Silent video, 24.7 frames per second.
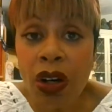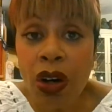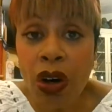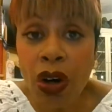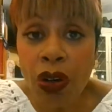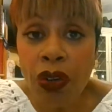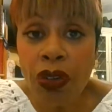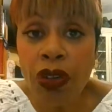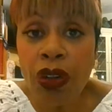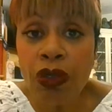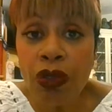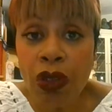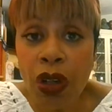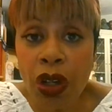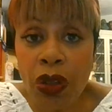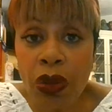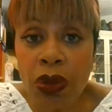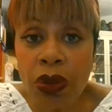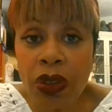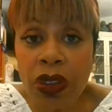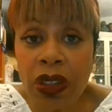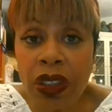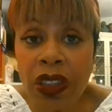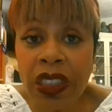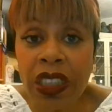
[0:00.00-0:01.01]
on the
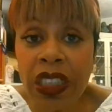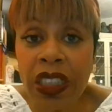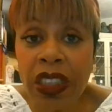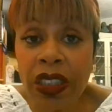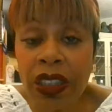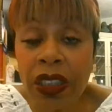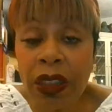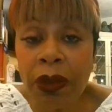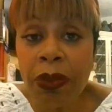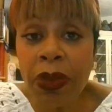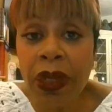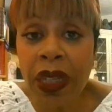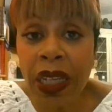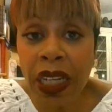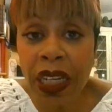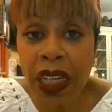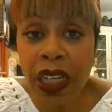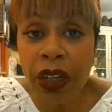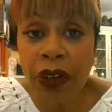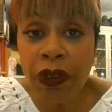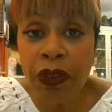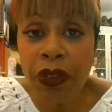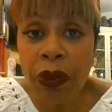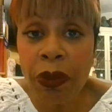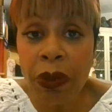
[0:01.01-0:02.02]
roads since the beginning
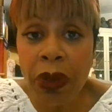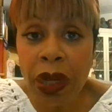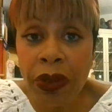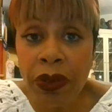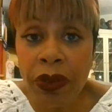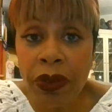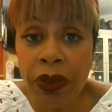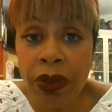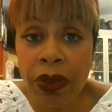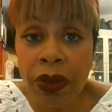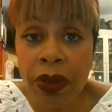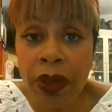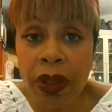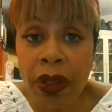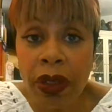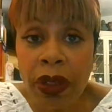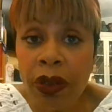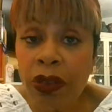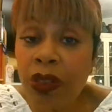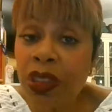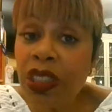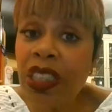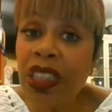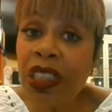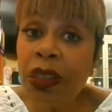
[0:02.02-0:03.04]
of the month,
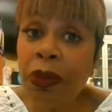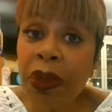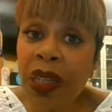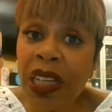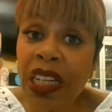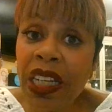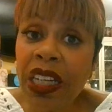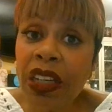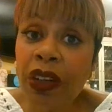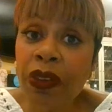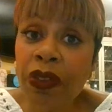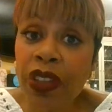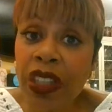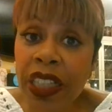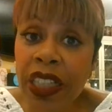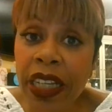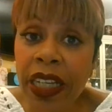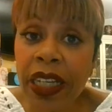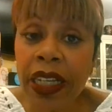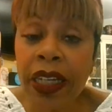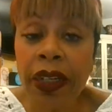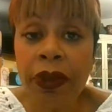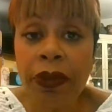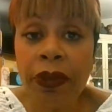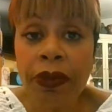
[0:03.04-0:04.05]
since the beginning of the
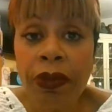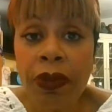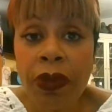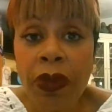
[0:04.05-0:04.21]
year,